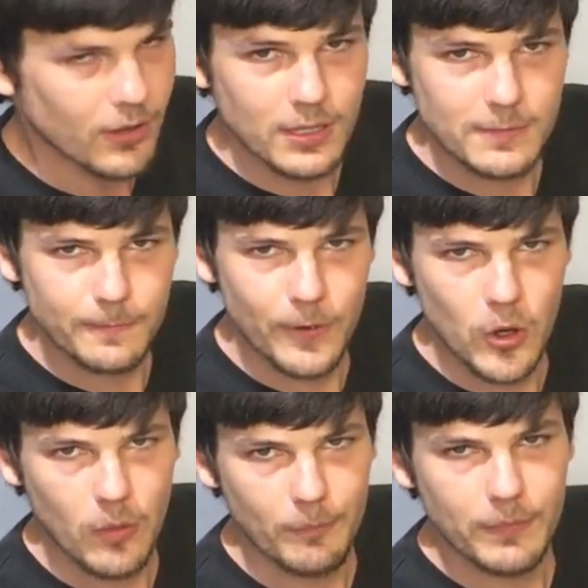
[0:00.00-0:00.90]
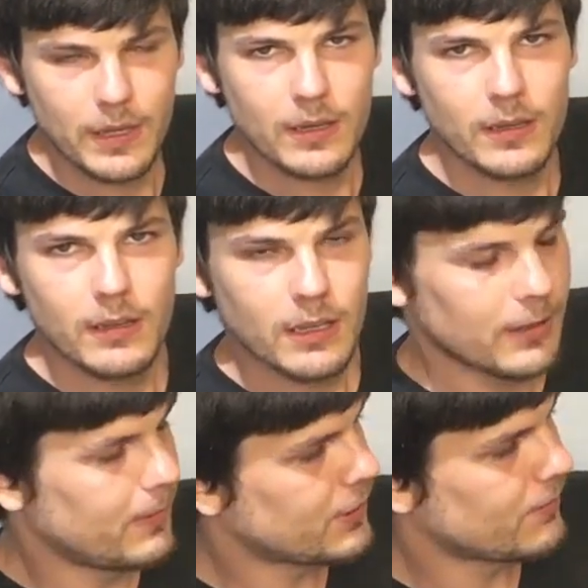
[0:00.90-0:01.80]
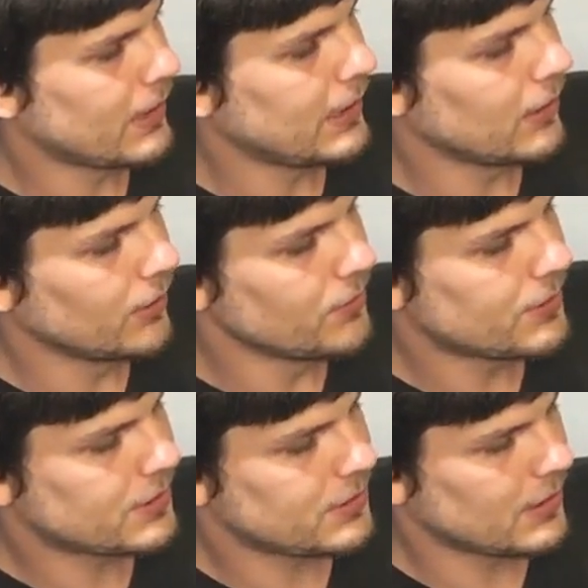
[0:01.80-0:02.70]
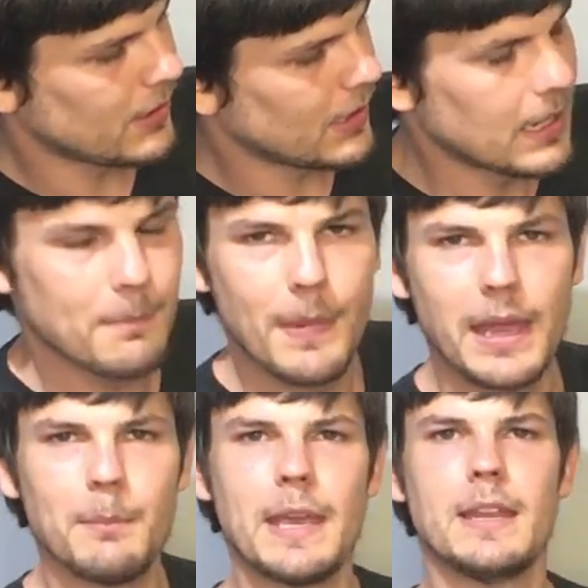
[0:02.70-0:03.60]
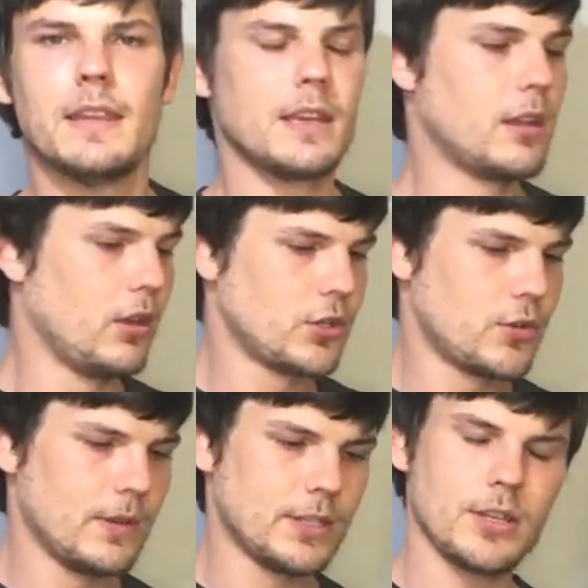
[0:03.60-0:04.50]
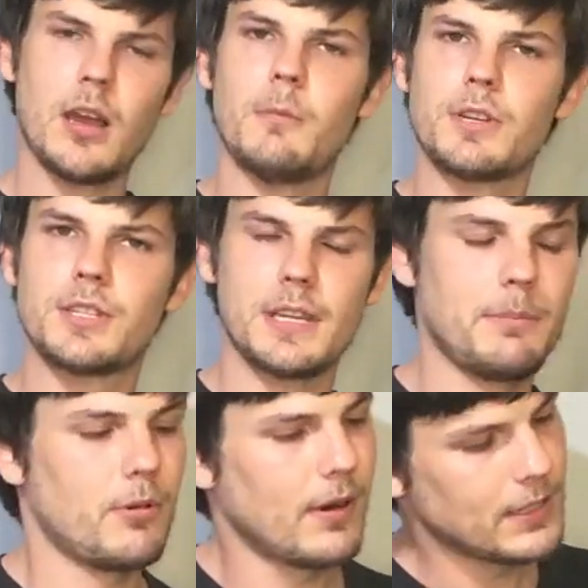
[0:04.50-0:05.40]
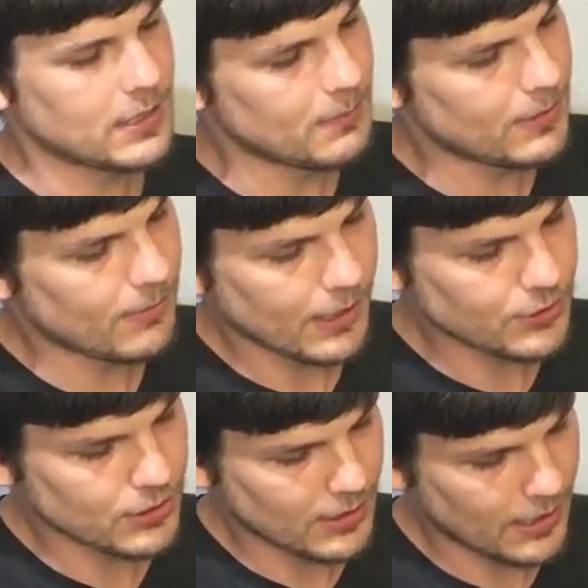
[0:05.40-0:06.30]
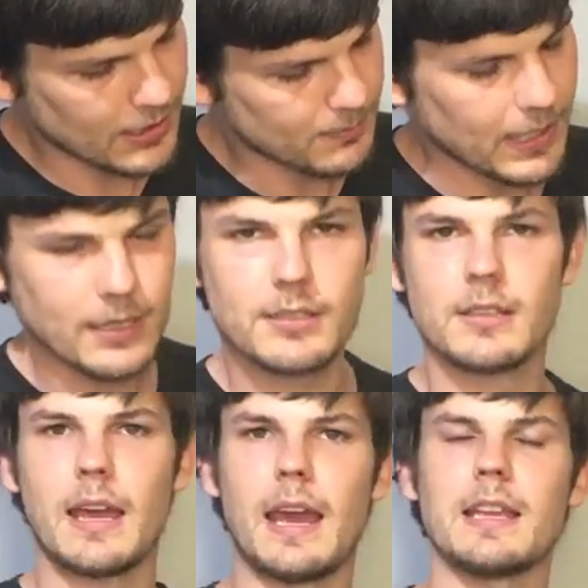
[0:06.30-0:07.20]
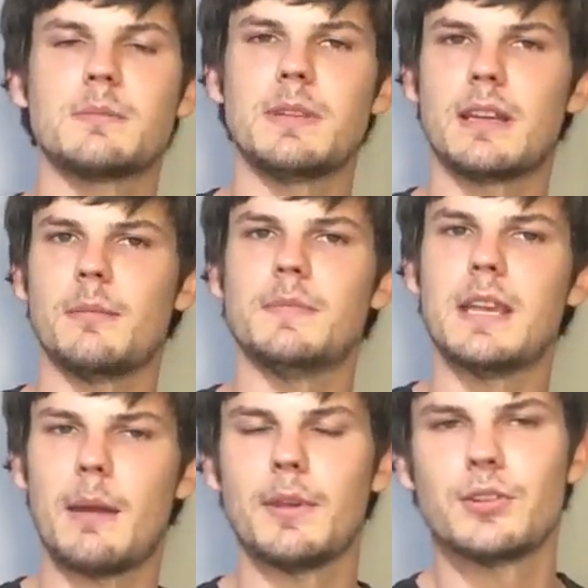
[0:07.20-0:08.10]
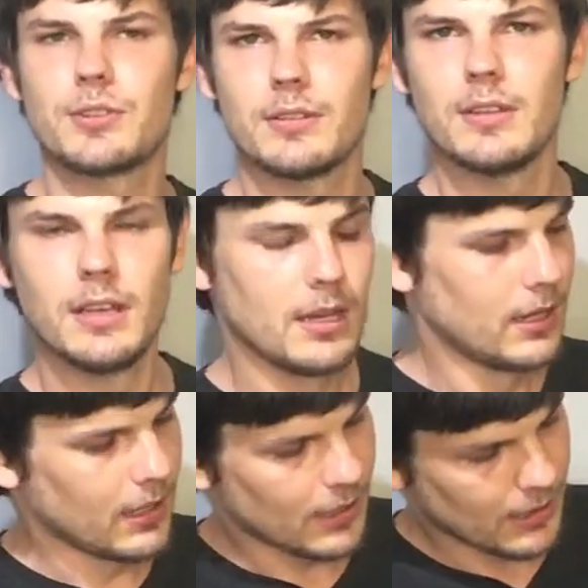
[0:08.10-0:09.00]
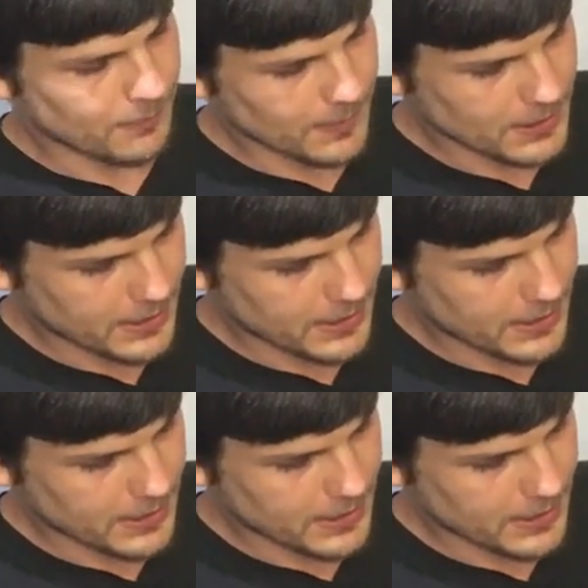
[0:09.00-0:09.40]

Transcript: nice and firm. If it's really loose, it may mean the enclosure inside which separates the mid-range and the bass has become damaged. And if this